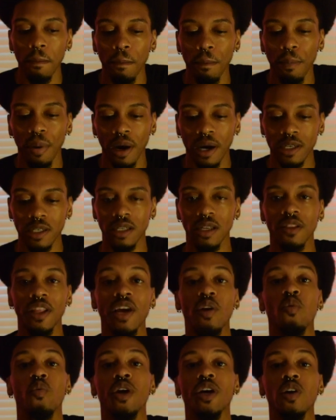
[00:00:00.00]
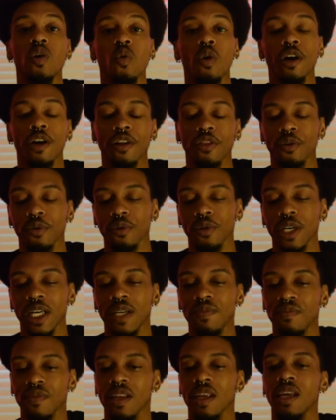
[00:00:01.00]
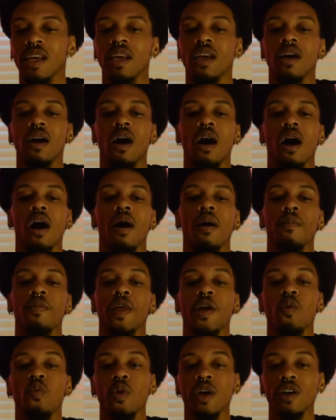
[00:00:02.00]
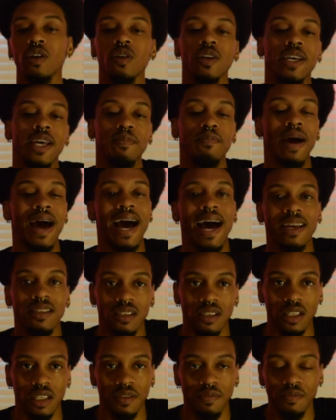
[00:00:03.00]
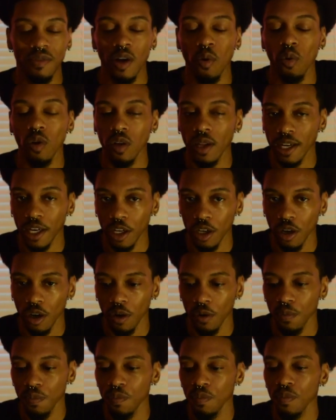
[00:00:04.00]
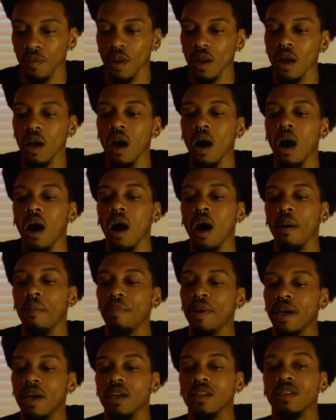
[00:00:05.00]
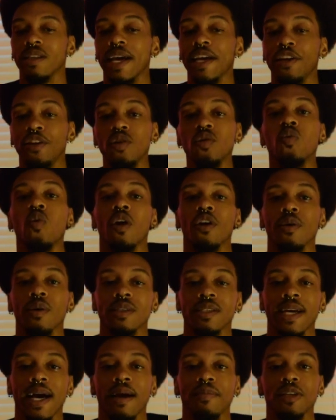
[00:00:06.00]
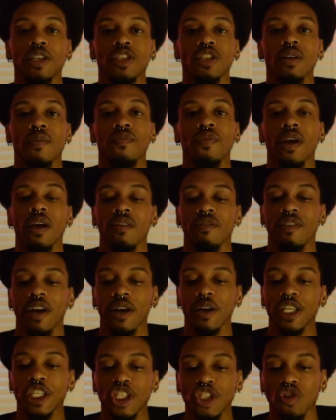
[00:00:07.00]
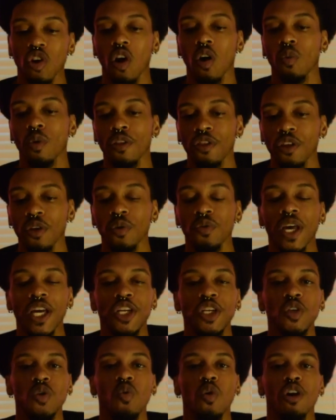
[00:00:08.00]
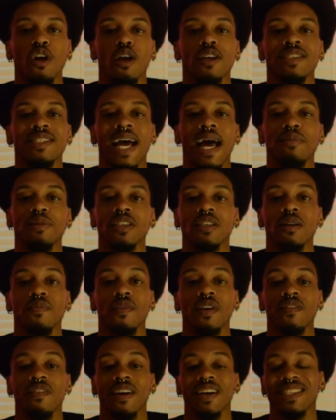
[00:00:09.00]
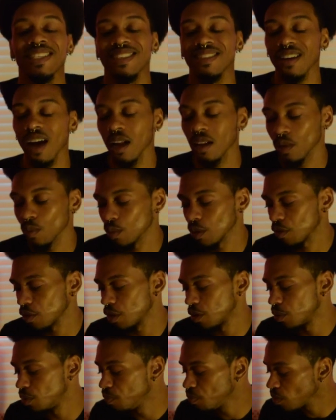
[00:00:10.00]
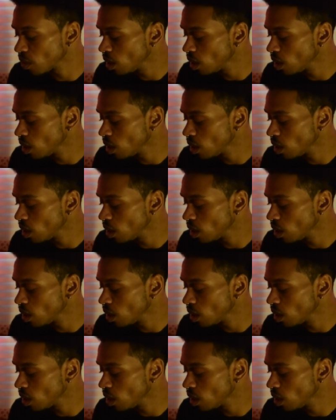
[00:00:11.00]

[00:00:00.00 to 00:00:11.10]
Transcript: But they will work through it. They will get past it. They will let it go. Because they do want to establish something very strong with you. They do want to establish something very solid with you.